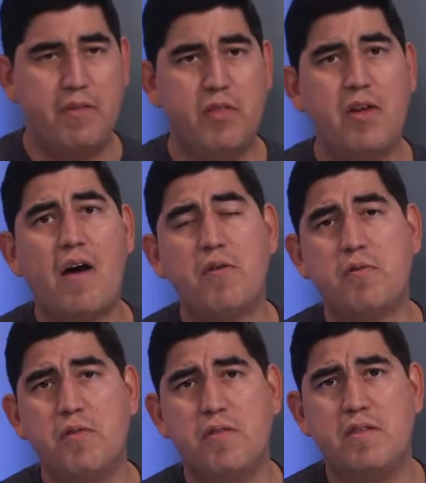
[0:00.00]
The
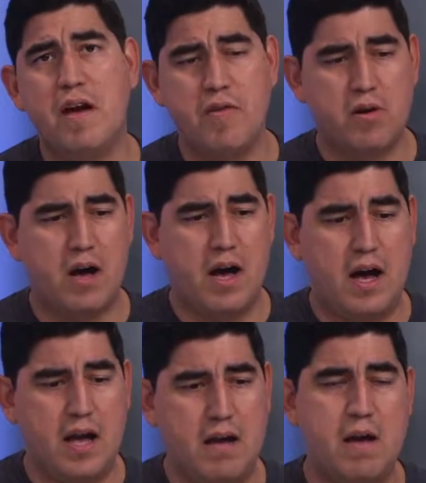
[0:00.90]

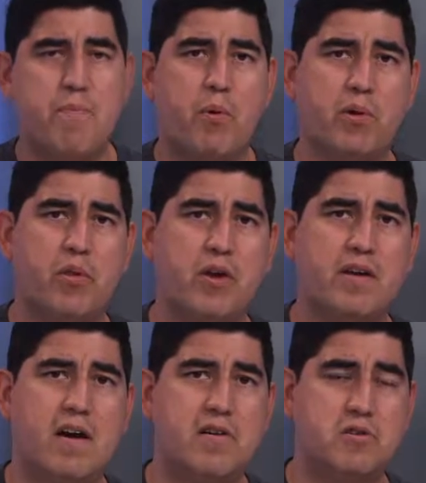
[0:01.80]
other important
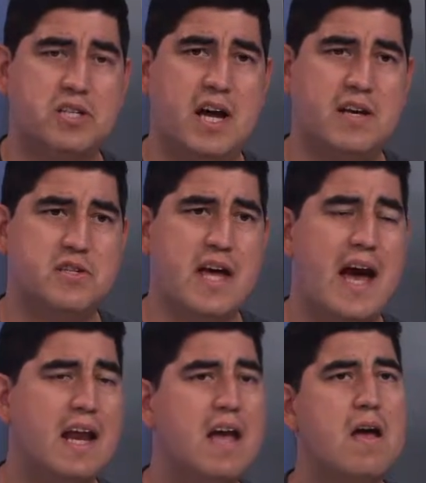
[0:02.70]
thing to understand is
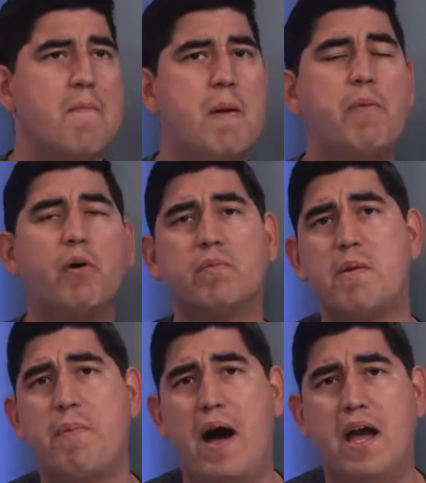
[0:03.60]
that people who are going
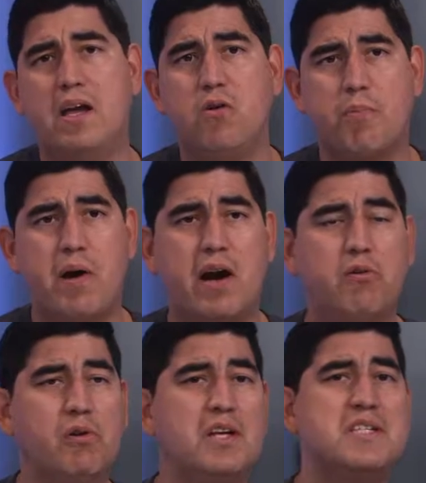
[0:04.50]
to be buying your
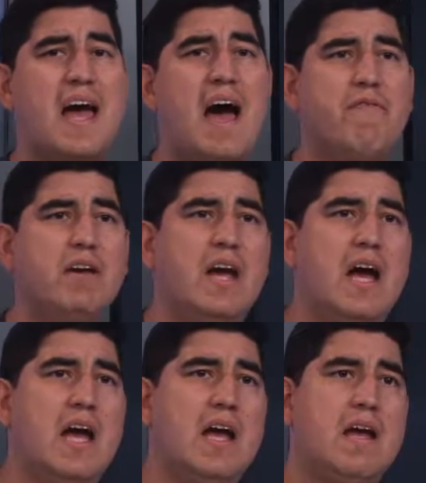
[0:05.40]
product, or at least having
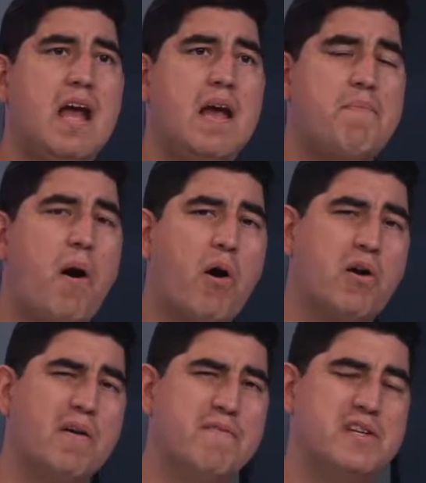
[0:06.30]
a
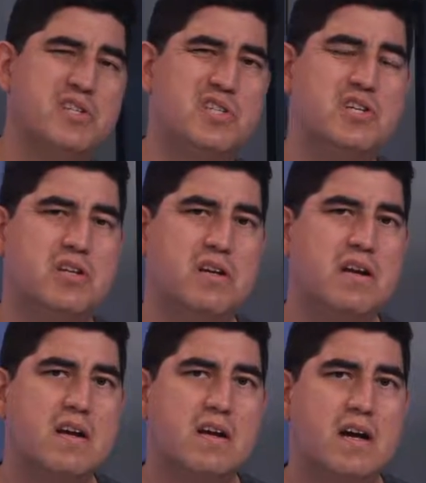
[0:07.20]
part of the decision,
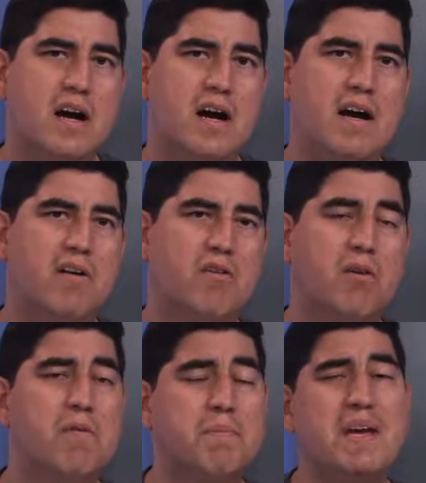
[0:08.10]

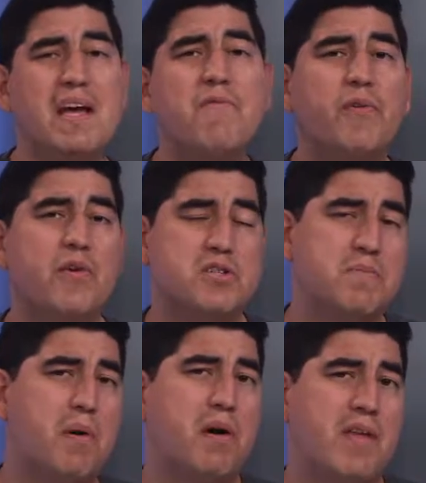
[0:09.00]
or be influenced
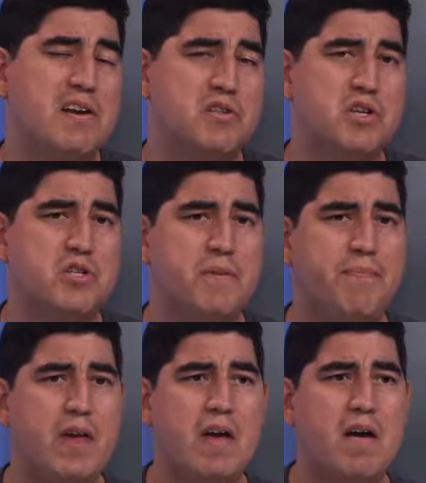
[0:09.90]
in part decision,
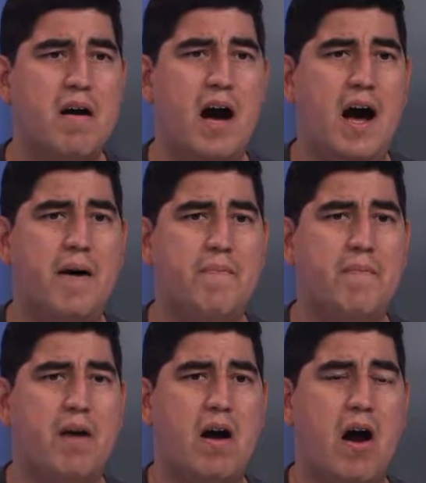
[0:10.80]
are
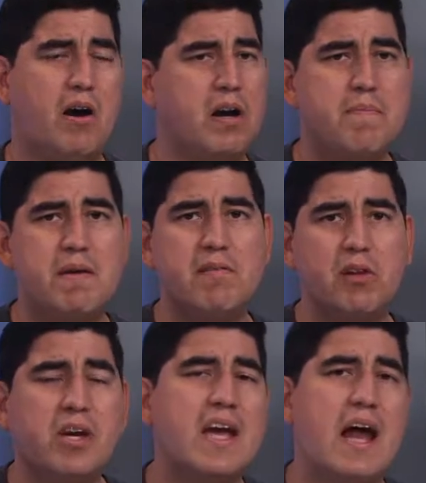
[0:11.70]
going to be
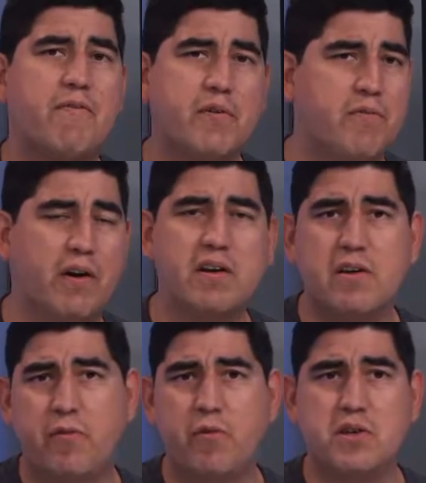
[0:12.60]
looking at it for very
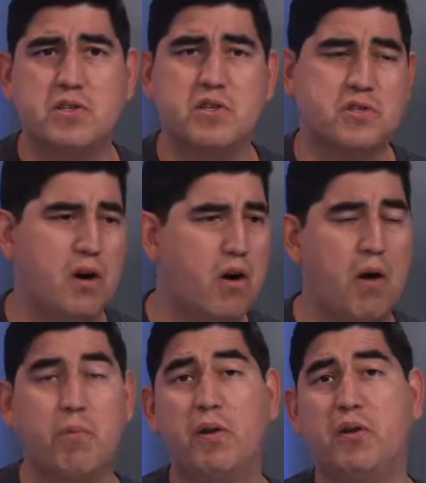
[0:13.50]
different reasons. So
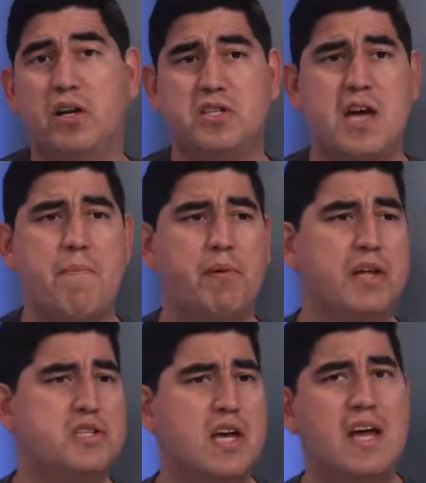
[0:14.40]
a real good example,
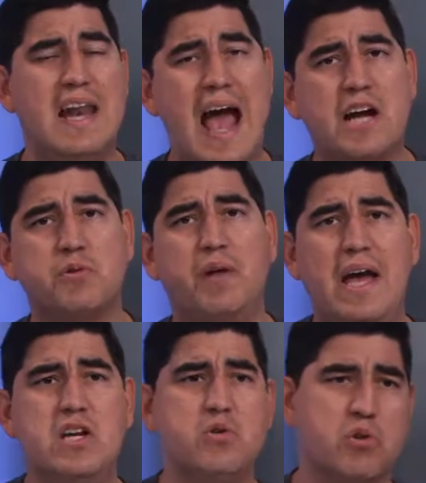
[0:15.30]
let's say an actual
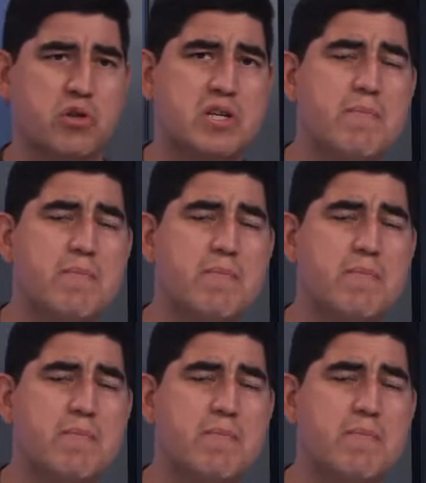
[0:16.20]
end user.